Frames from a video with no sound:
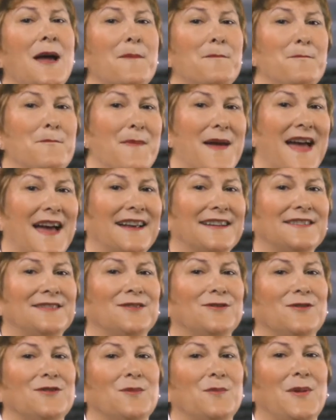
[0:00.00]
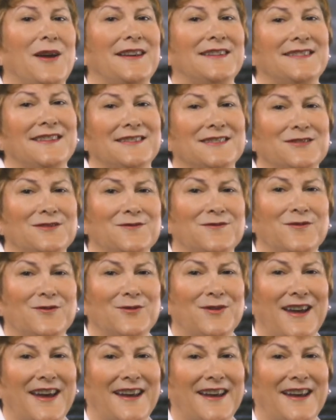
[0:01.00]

master the basics of food